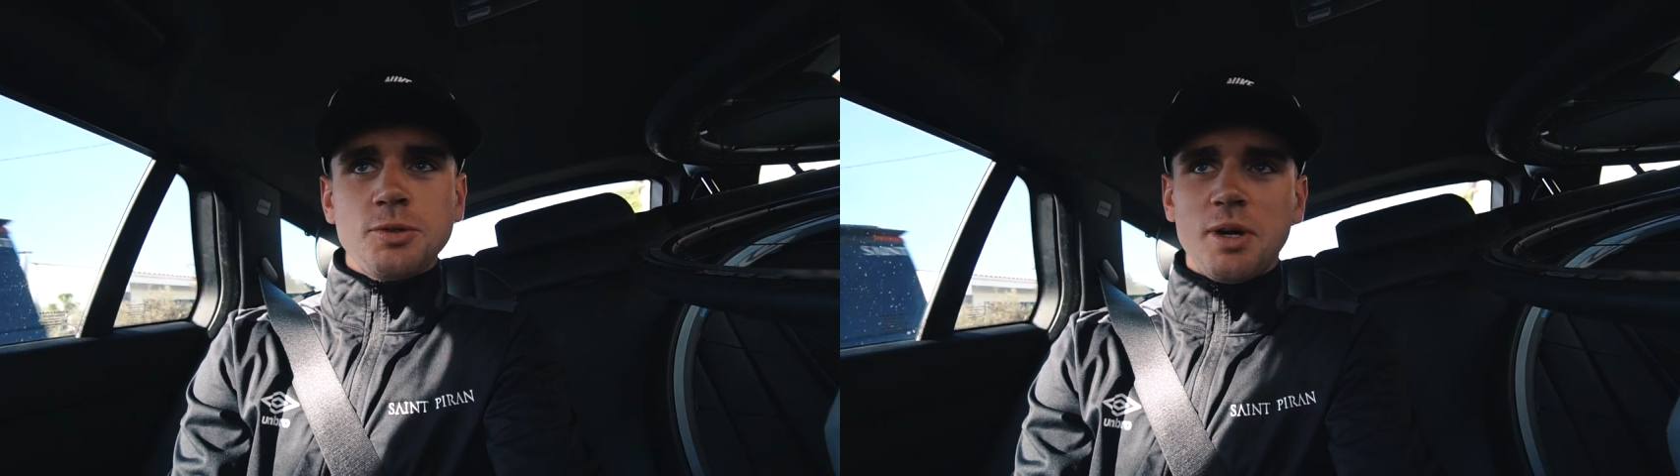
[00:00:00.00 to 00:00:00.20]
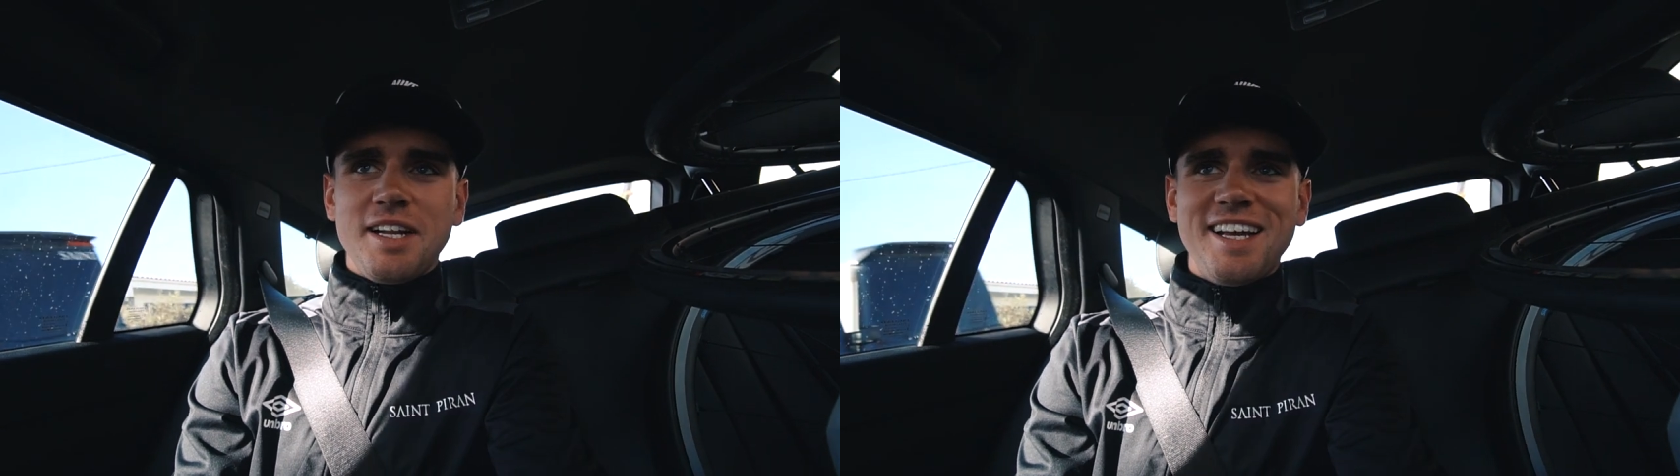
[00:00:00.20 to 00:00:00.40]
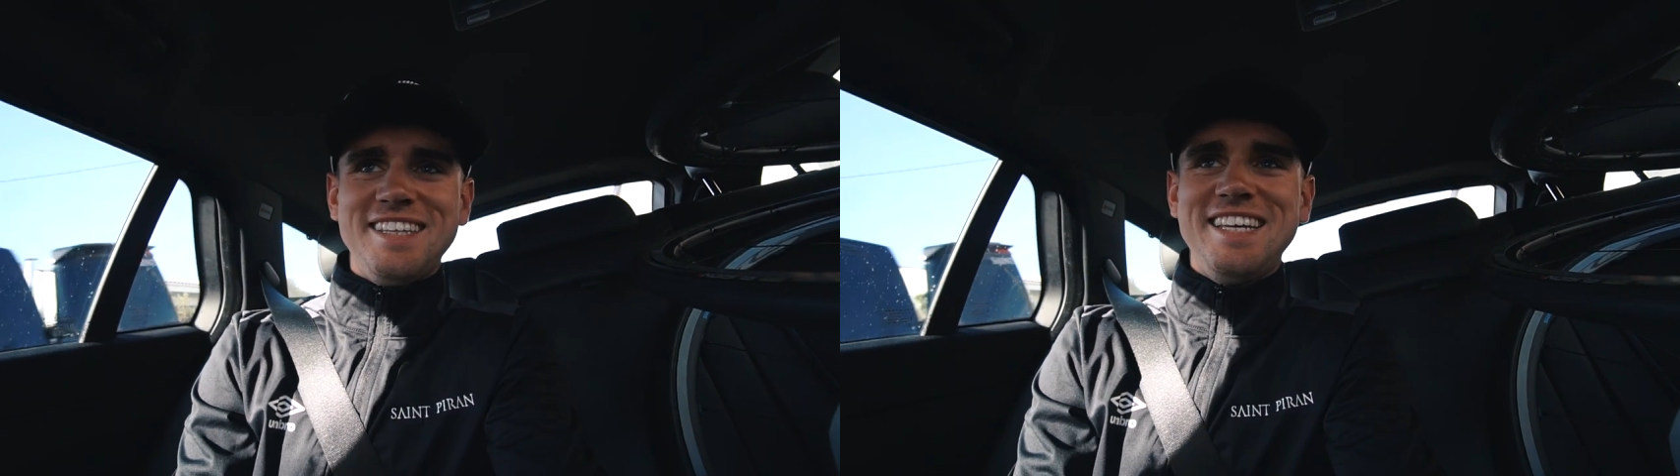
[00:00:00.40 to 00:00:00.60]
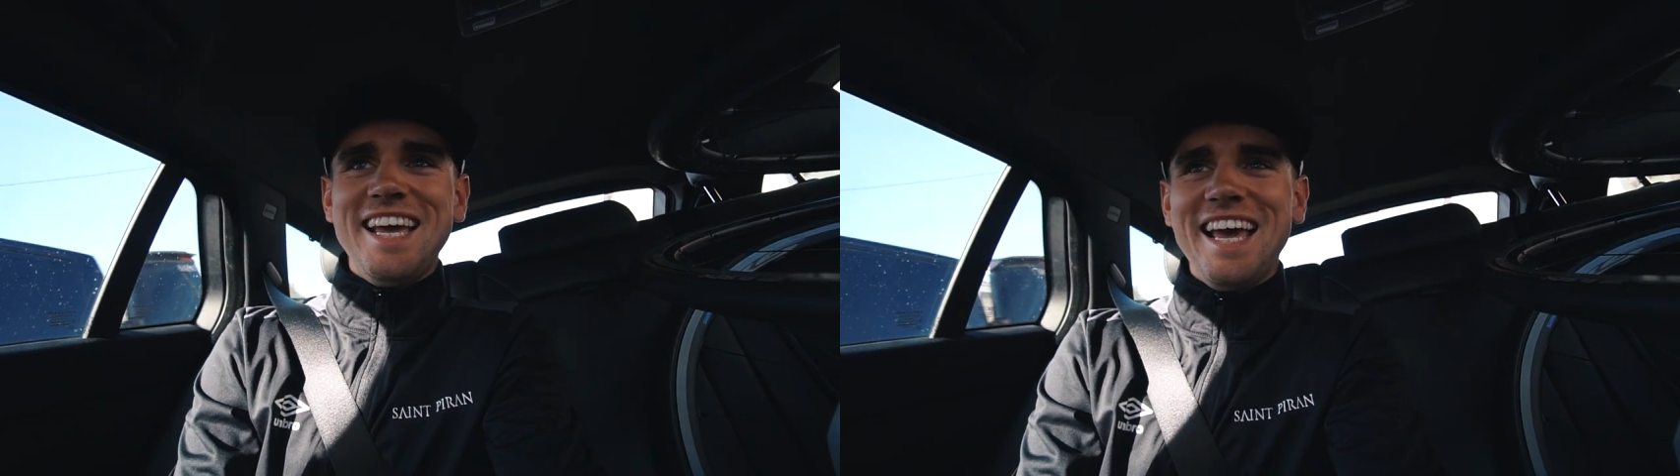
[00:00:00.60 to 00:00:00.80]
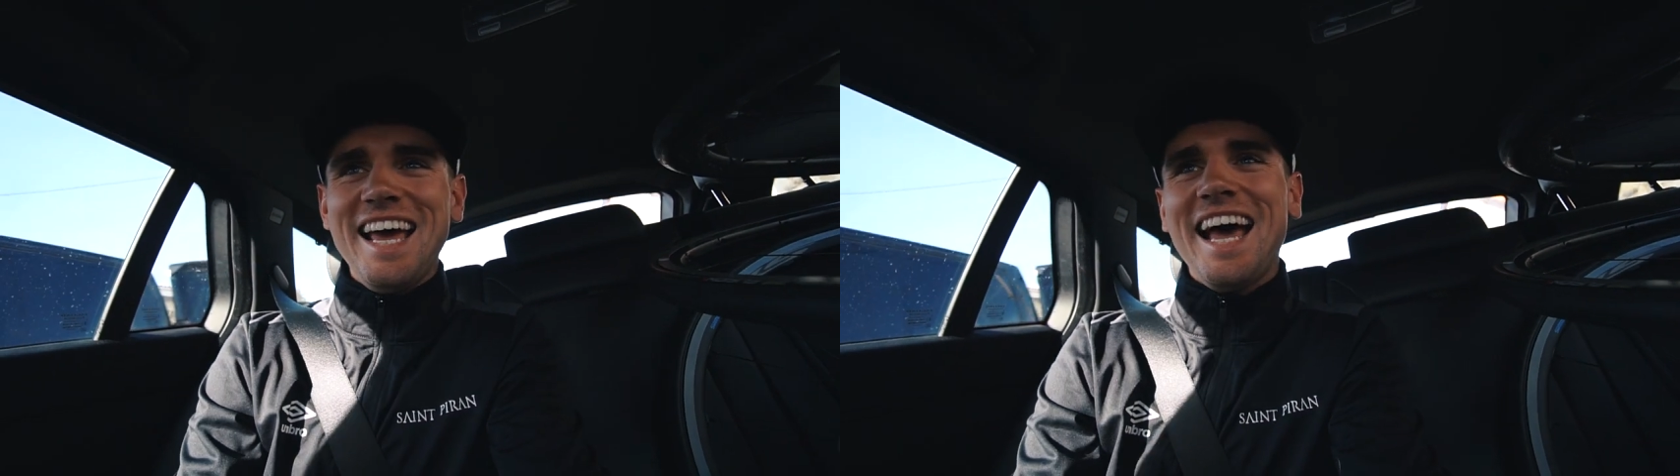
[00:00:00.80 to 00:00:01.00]

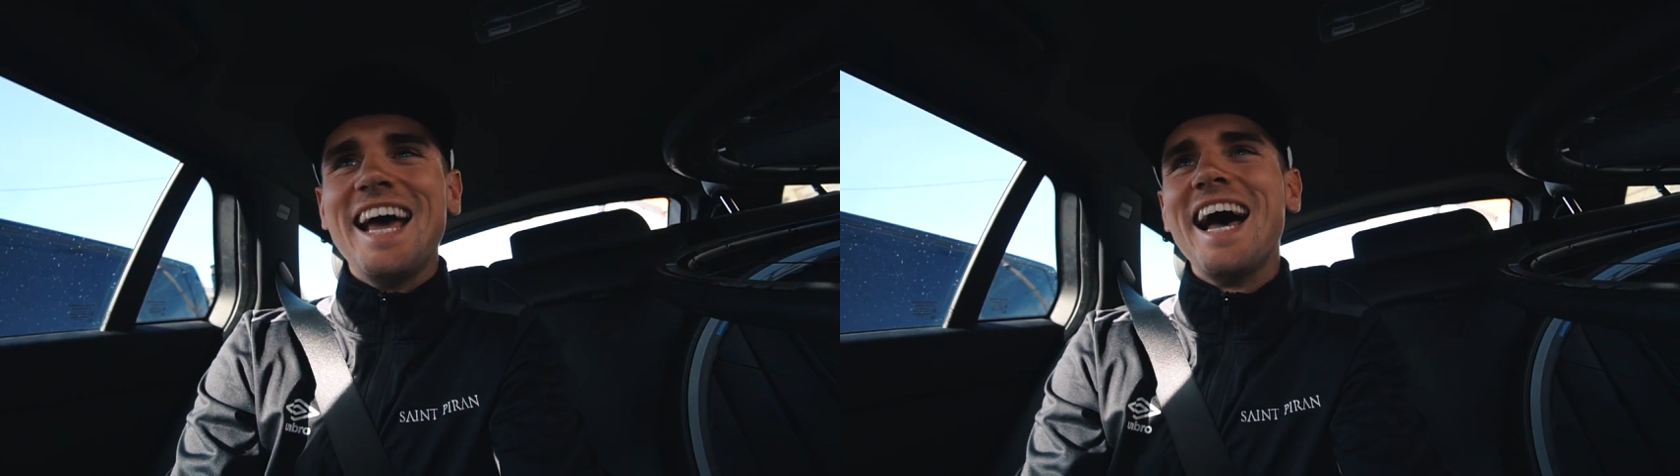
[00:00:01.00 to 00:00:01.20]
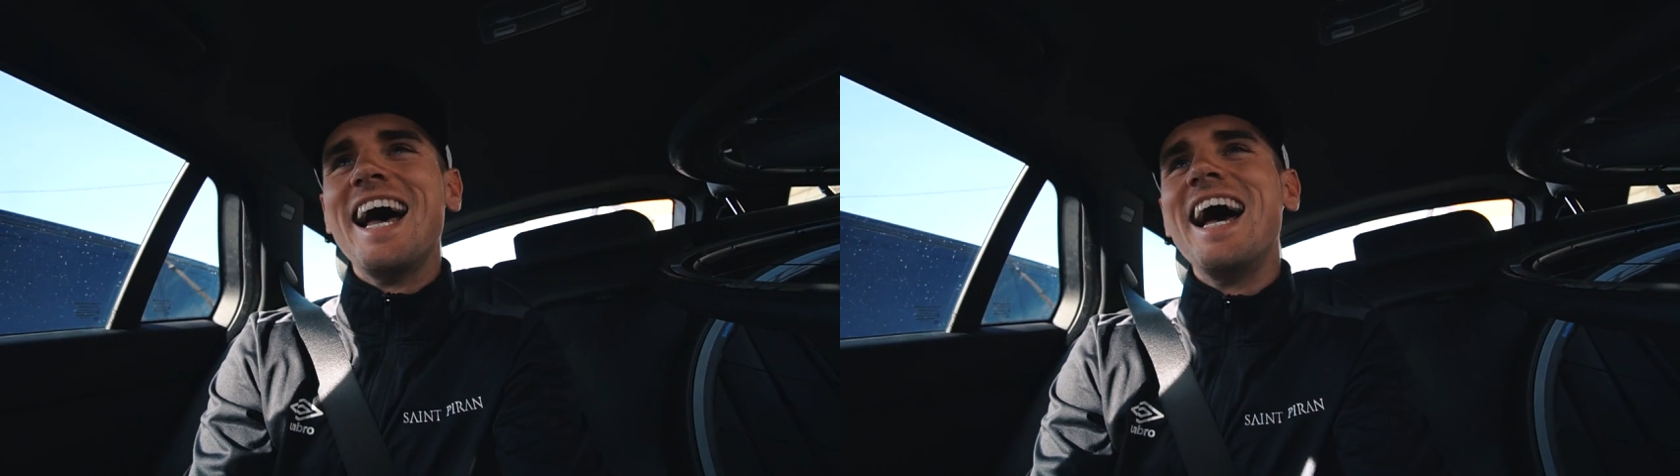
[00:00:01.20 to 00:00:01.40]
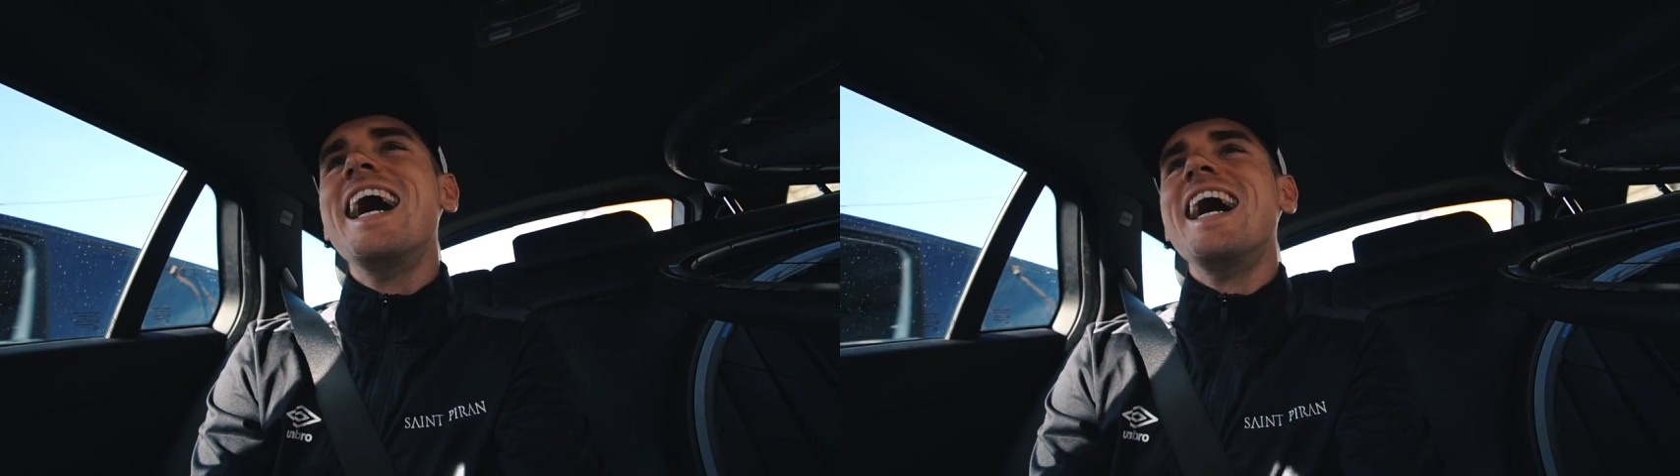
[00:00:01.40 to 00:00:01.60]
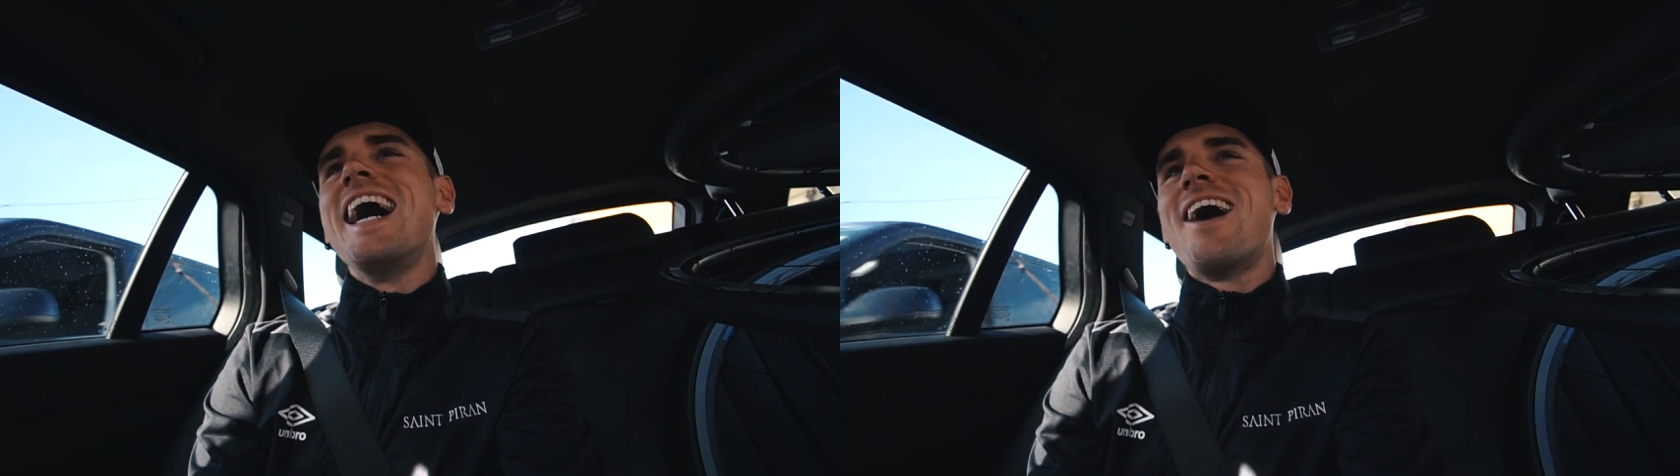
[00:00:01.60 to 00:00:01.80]
2019.